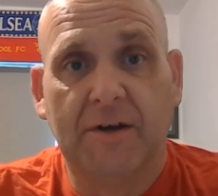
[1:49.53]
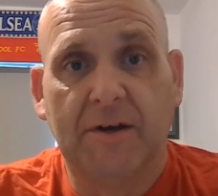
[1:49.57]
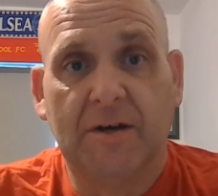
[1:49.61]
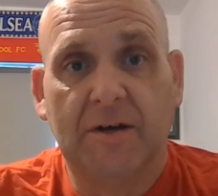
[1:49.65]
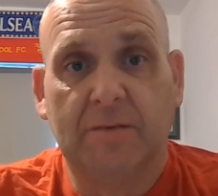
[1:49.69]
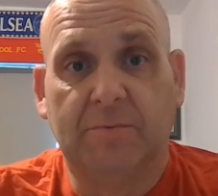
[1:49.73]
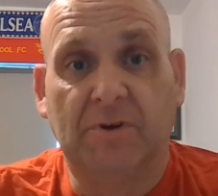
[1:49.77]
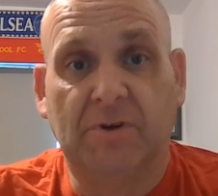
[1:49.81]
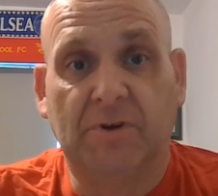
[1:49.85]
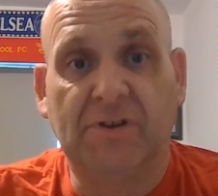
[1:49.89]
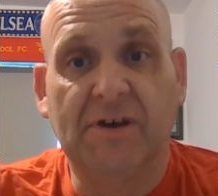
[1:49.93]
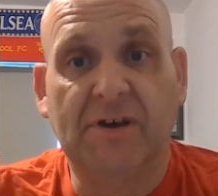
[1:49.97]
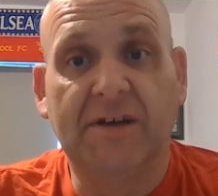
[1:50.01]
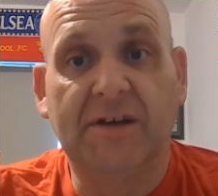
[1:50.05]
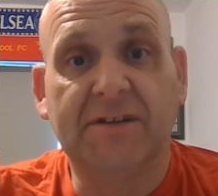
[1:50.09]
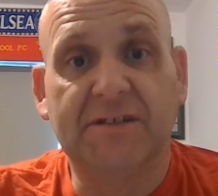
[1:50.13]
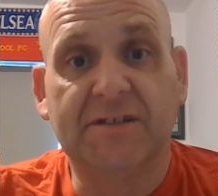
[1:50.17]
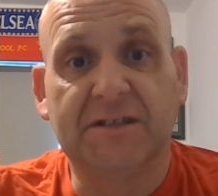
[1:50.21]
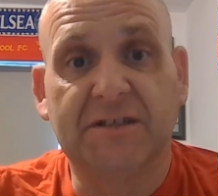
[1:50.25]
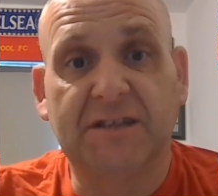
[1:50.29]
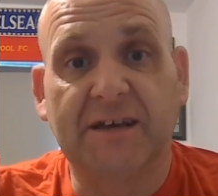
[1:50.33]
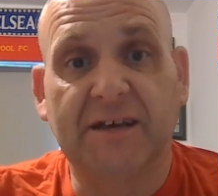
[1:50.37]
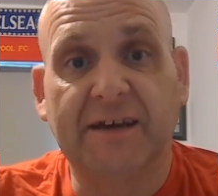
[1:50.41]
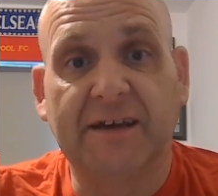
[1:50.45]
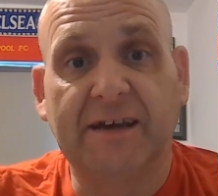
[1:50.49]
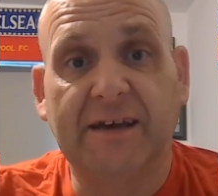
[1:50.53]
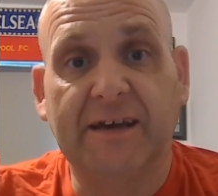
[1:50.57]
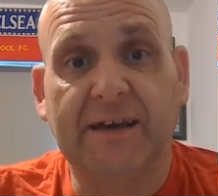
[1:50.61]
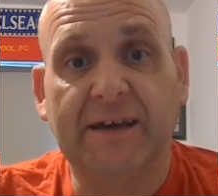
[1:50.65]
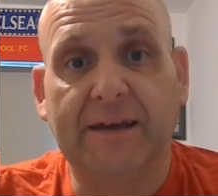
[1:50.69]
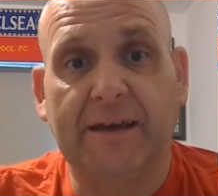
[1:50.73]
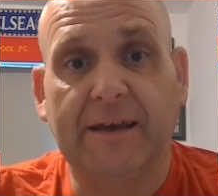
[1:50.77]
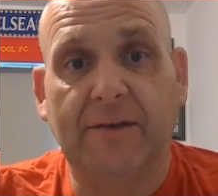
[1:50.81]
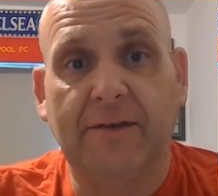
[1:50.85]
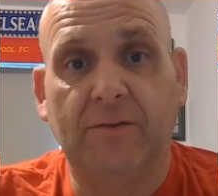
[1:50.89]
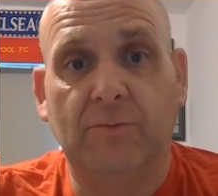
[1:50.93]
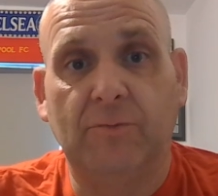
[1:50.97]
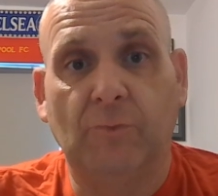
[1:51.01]
But at the end of the day,
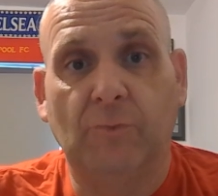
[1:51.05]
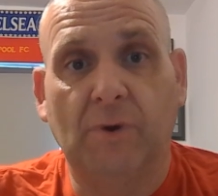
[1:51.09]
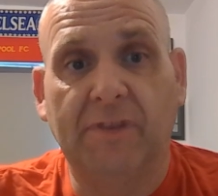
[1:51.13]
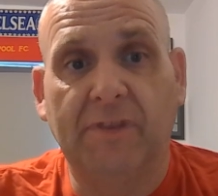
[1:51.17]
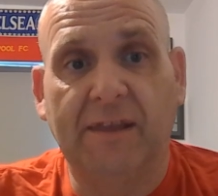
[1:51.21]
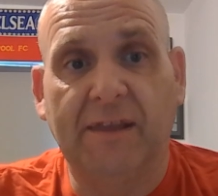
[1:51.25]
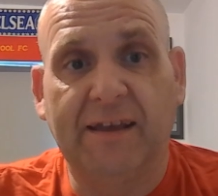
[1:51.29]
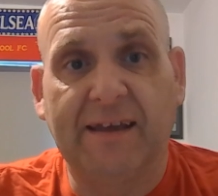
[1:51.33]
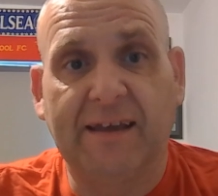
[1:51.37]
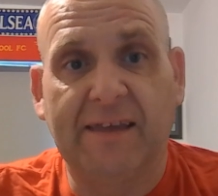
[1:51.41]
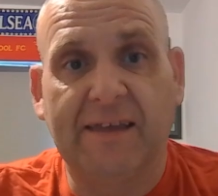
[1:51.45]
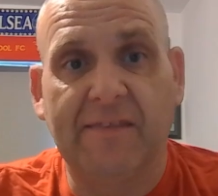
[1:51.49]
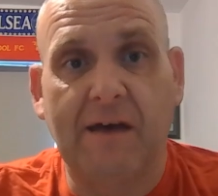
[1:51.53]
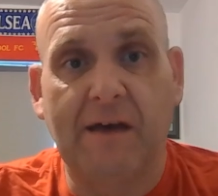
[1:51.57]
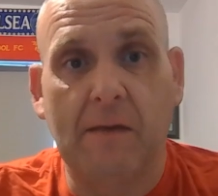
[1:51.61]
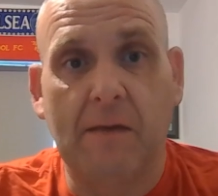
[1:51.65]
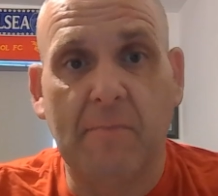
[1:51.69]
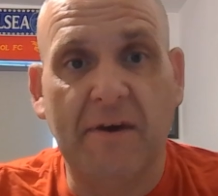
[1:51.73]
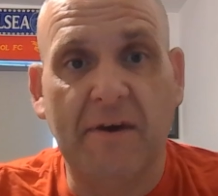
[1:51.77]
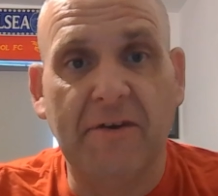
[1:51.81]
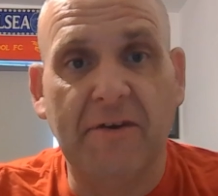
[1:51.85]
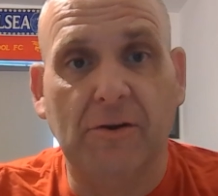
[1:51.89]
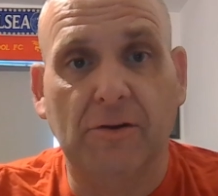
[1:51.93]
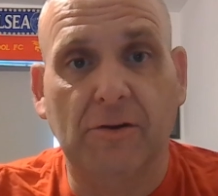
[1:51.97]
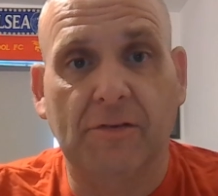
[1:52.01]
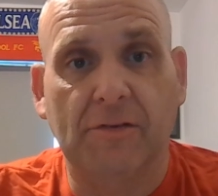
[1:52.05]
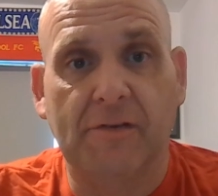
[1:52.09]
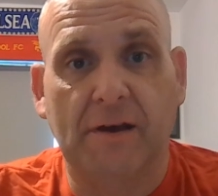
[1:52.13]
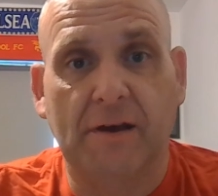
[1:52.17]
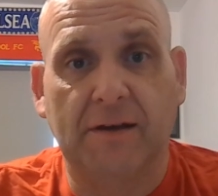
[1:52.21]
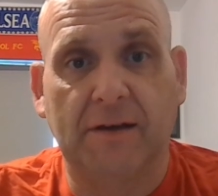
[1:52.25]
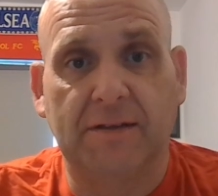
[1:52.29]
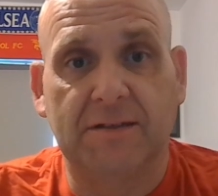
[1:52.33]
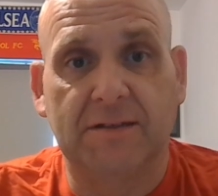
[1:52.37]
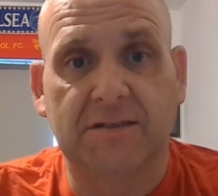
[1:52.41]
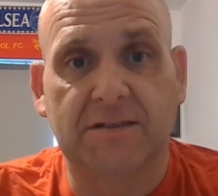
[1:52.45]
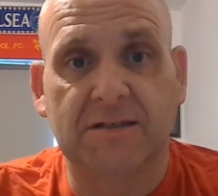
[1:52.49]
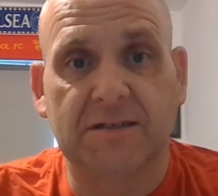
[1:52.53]
when they get their medal at the end
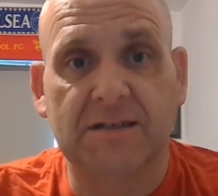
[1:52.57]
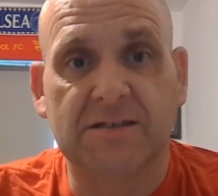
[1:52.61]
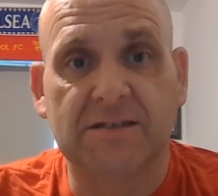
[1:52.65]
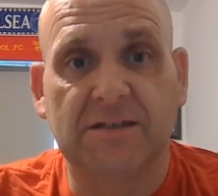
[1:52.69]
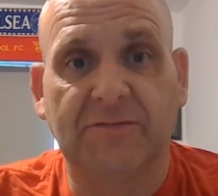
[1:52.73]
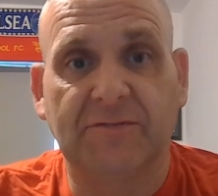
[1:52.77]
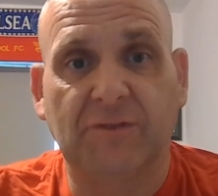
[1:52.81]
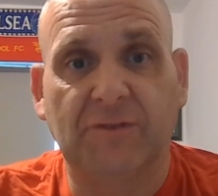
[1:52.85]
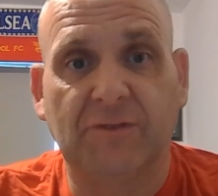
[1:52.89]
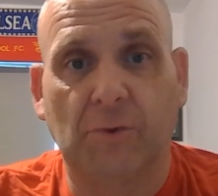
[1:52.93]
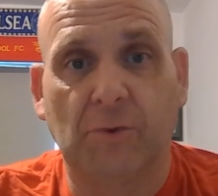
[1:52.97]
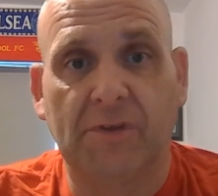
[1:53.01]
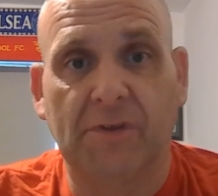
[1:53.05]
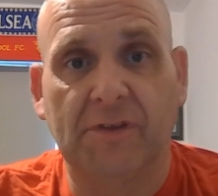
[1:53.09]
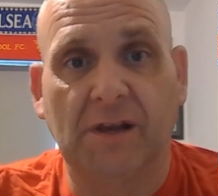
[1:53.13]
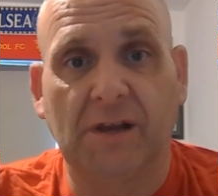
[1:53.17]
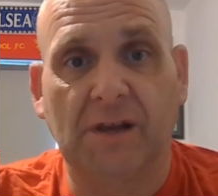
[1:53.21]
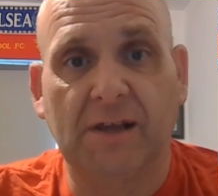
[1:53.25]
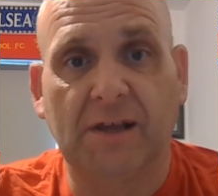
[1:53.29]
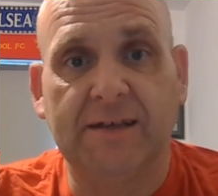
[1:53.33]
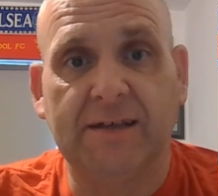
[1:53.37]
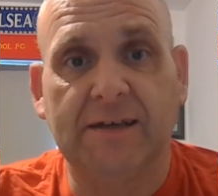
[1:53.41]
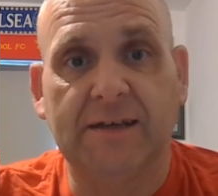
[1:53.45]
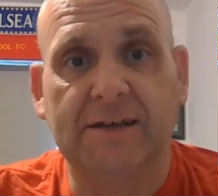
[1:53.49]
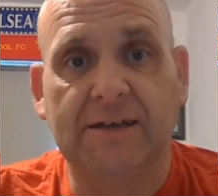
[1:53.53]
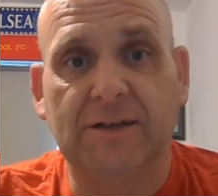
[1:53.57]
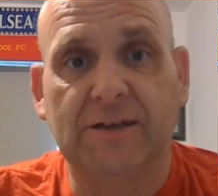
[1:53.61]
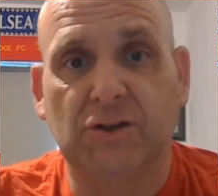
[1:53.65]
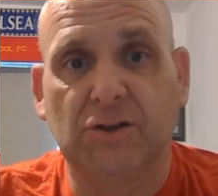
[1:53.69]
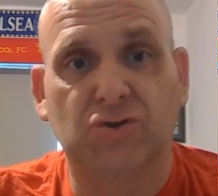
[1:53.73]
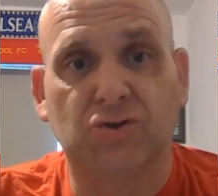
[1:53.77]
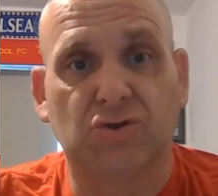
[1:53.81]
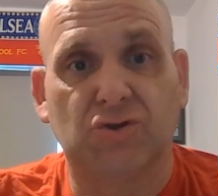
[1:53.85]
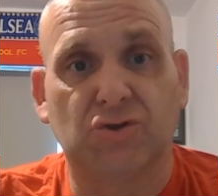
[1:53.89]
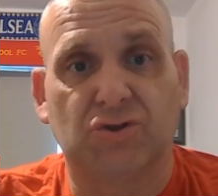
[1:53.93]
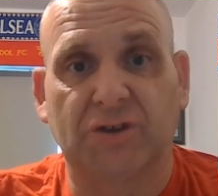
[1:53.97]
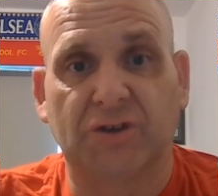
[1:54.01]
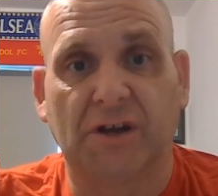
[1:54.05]
of the season, if they win the league, it
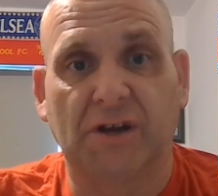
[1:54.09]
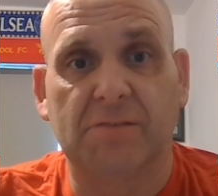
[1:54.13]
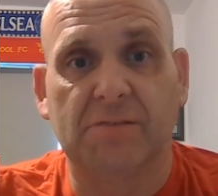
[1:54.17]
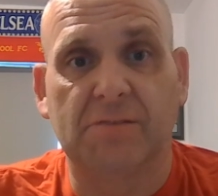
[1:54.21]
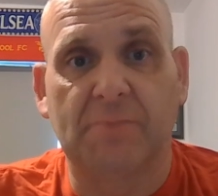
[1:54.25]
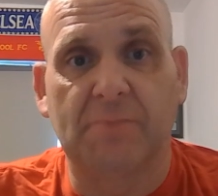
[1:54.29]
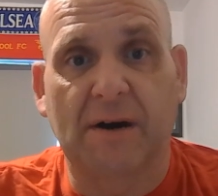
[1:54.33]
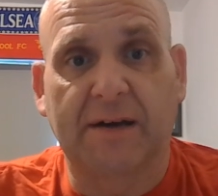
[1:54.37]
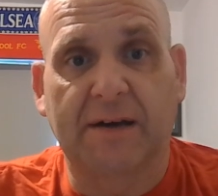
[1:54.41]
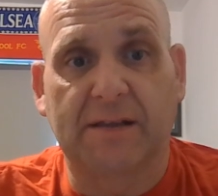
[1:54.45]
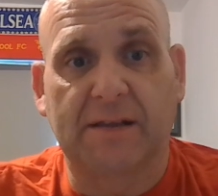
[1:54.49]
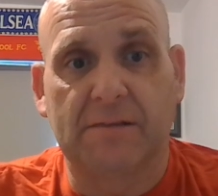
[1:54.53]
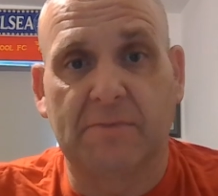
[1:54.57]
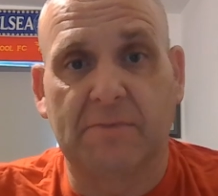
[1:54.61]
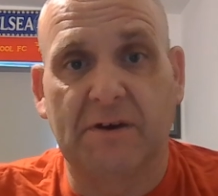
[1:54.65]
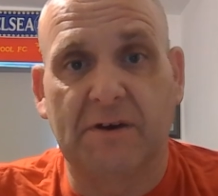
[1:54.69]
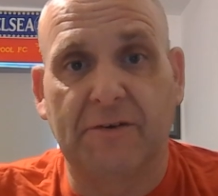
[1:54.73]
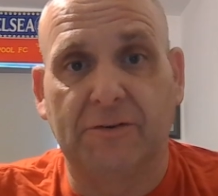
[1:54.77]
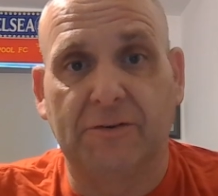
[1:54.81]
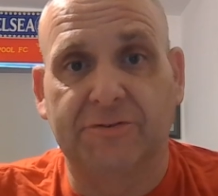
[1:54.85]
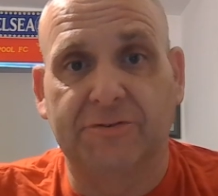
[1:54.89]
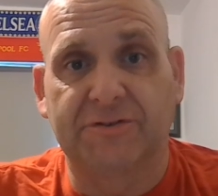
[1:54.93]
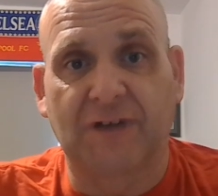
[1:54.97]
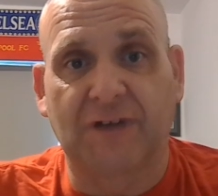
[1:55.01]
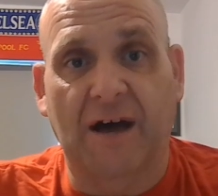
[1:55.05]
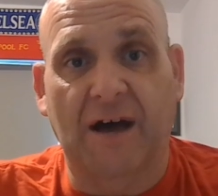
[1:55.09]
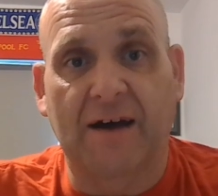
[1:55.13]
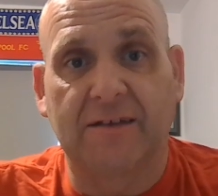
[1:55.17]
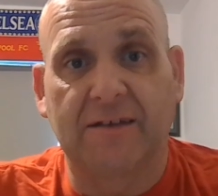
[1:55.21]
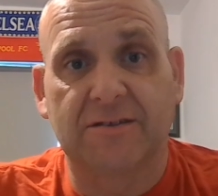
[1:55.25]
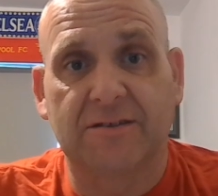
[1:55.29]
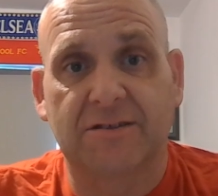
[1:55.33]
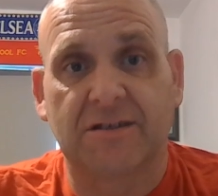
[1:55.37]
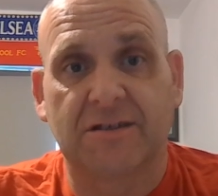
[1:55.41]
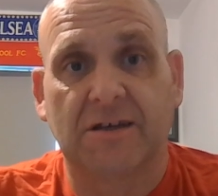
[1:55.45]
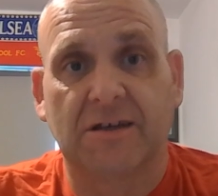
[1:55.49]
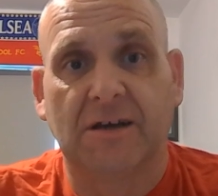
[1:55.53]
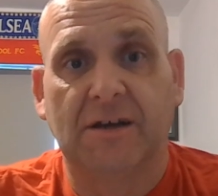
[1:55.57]
doesn't say on the back of the medal stats.